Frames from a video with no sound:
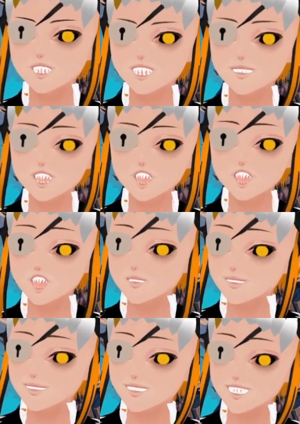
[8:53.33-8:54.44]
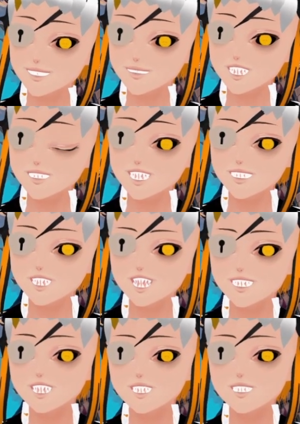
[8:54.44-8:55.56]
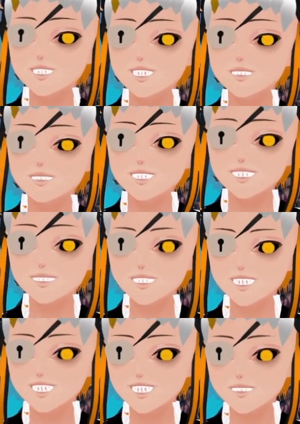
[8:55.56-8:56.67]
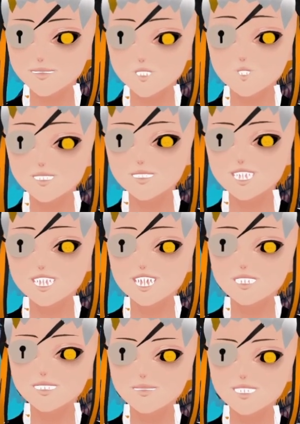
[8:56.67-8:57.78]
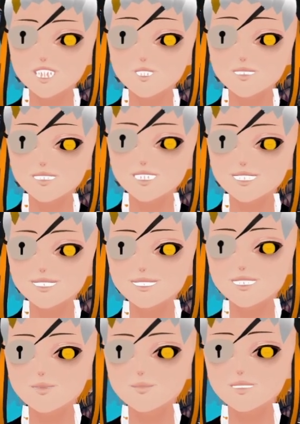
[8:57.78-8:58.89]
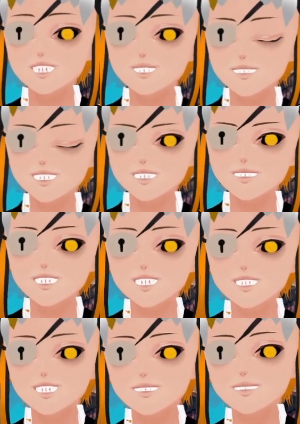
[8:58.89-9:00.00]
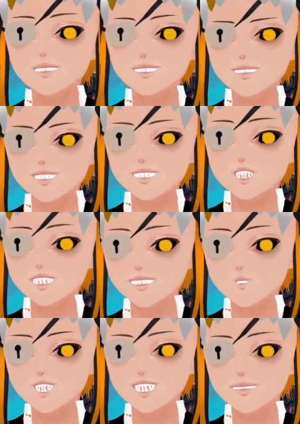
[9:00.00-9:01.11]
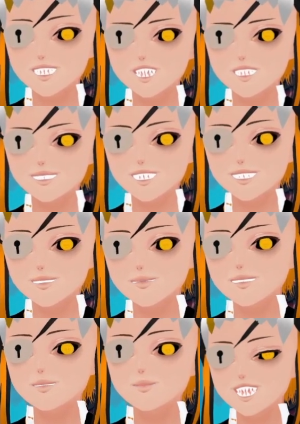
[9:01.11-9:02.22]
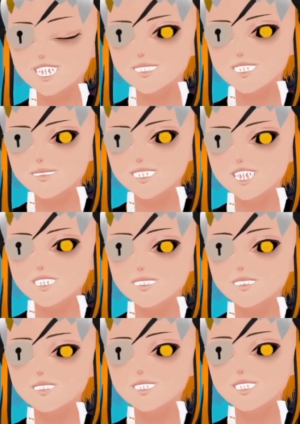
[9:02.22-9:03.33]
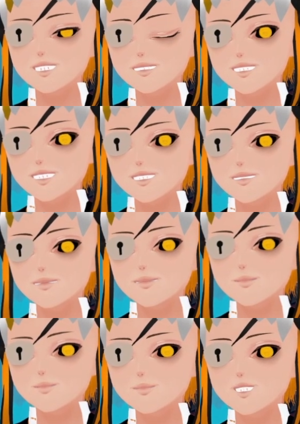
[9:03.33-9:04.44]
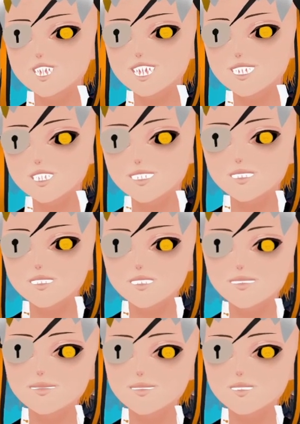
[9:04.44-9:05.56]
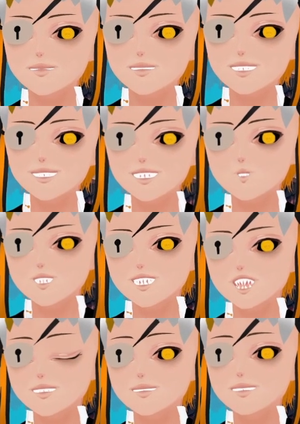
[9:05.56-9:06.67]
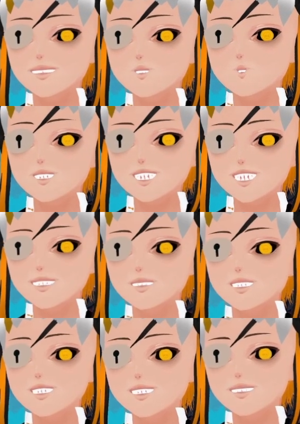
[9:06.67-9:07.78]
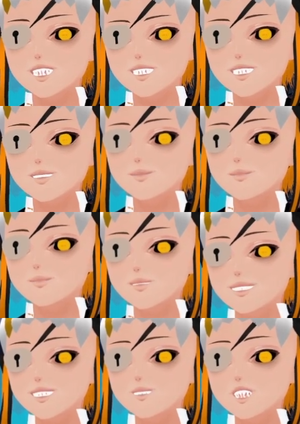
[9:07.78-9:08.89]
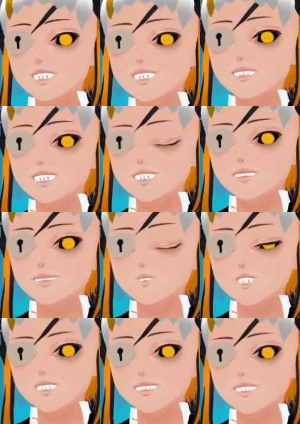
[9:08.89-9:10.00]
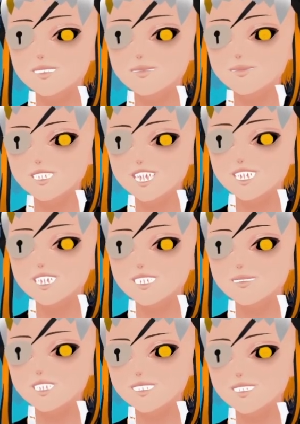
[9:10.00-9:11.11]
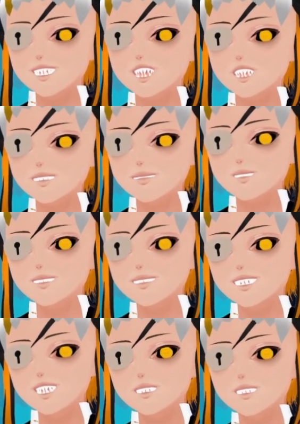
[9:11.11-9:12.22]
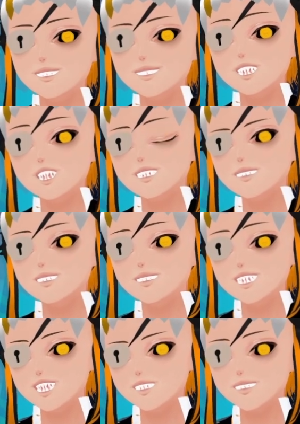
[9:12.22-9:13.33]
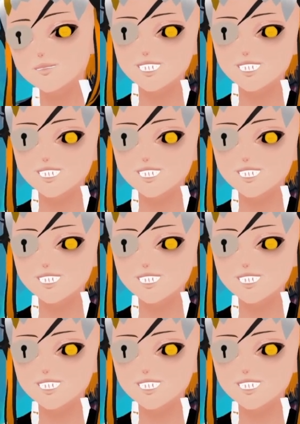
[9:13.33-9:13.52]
Though, then again, that might be a really good thing because a lot of the cards from Blood DK look like they're going to be extremely annoying to actually play against. The next card revealed is Hematurge, which is a 2-cost, 2-attack, 3 HP minion that requires 2 Blood Runes. Battlecry, spend a corpse to discover a Blood Rune card.